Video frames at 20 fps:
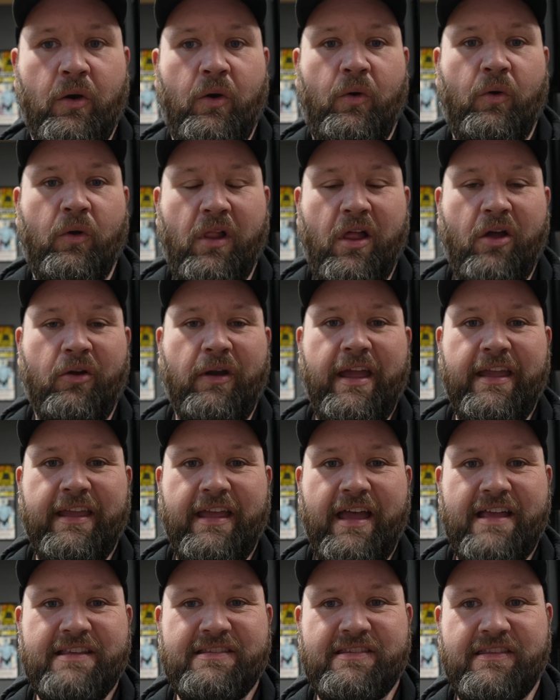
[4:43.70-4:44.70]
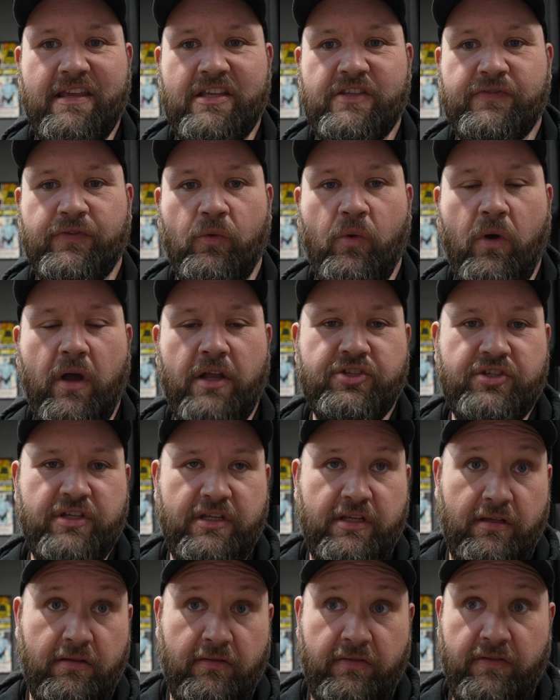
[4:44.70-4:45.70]
Well, all right, guys. Thanks for
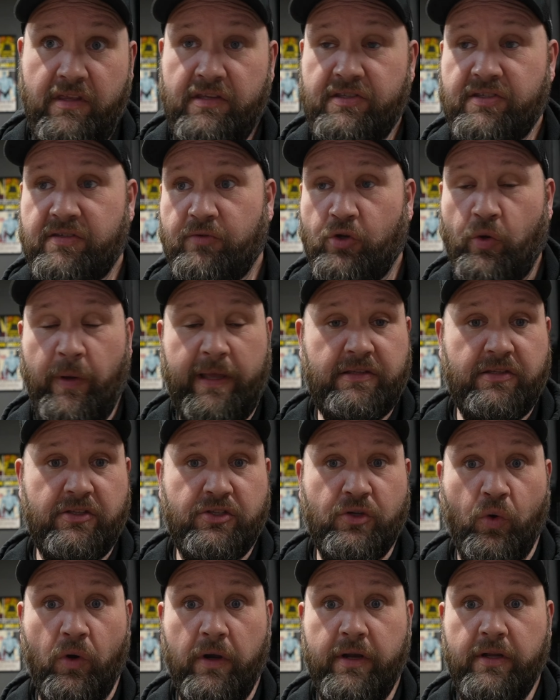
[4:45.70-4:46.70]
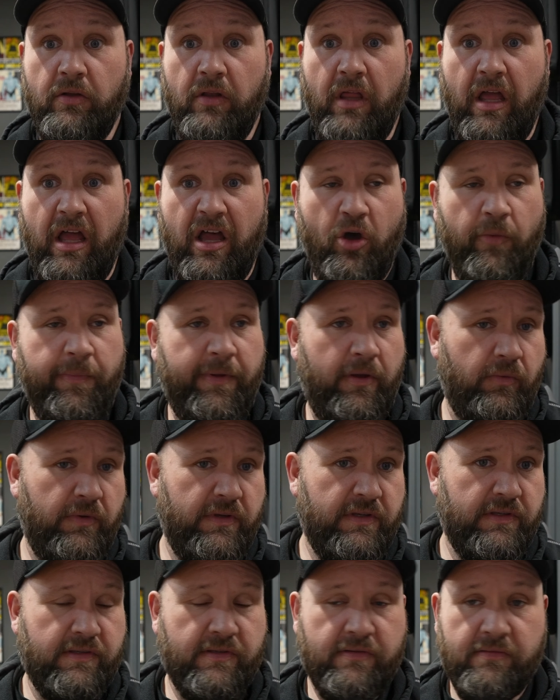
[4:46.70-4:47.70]
watching this quick tutorial. I hope it
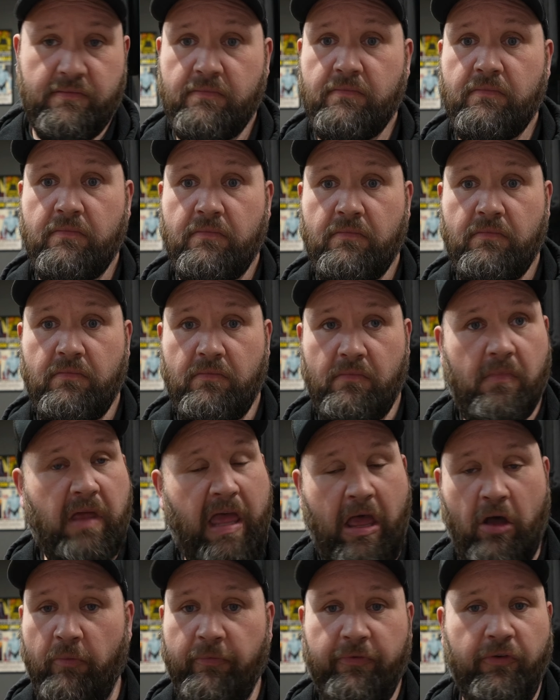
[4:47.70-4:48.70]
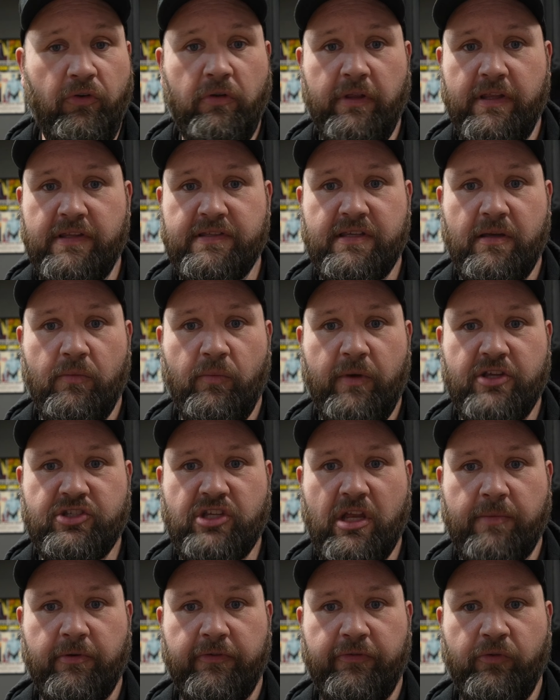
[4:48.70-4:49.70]
was helpful in some way,
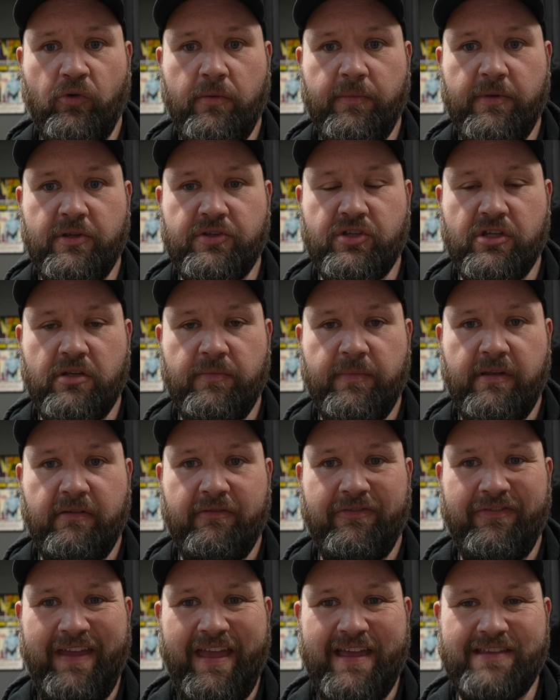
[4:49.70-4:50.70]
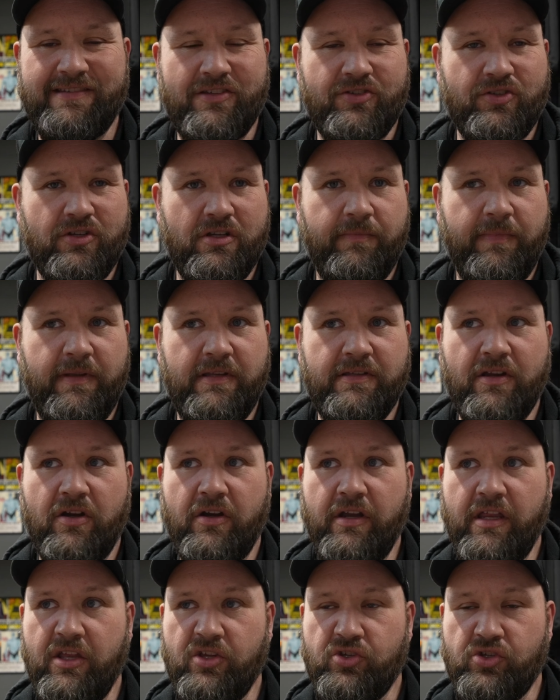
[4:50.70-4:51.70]
shape, or form. It should have been fast. It should have been
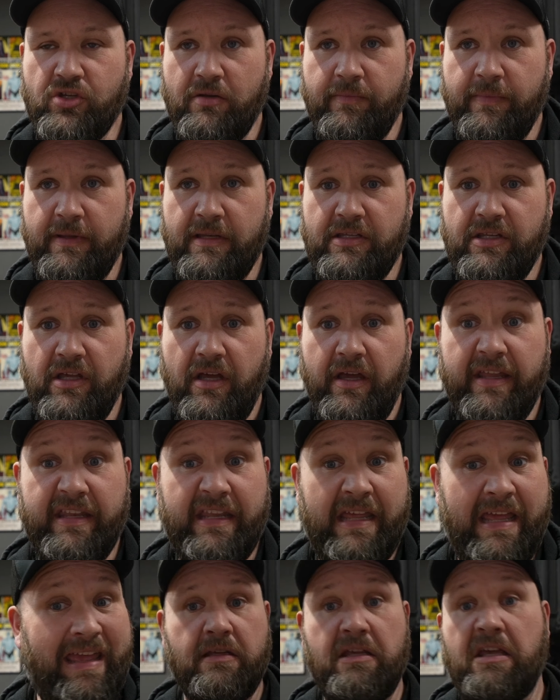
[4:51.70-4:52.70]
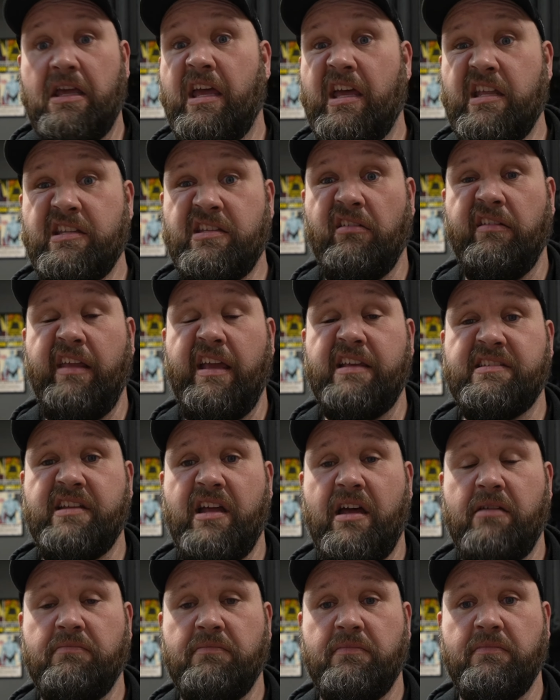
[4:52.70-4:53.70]
dirty. It should have been done. Until next
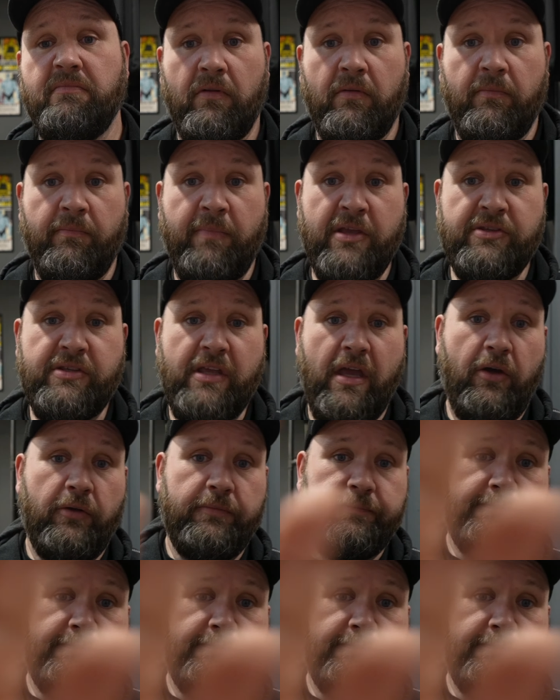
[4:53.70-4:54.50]
time, peace out.